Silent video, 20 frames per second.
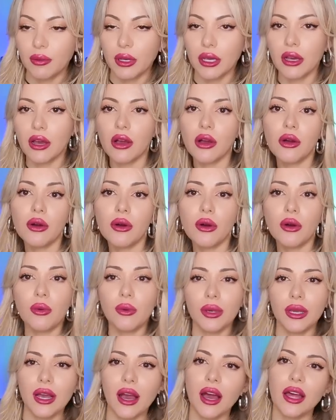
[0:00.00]
we go.
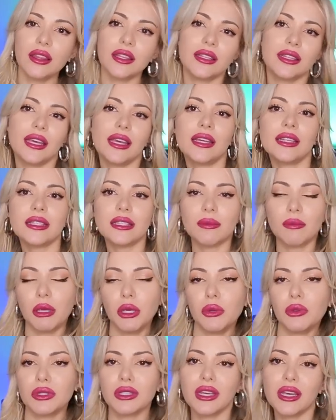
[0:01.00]
We got the dance
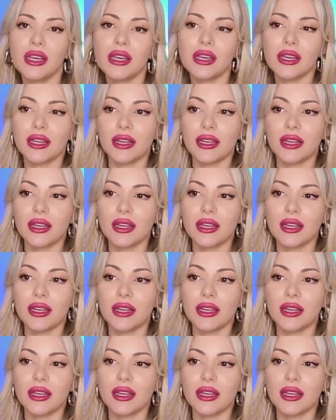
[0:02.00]
music.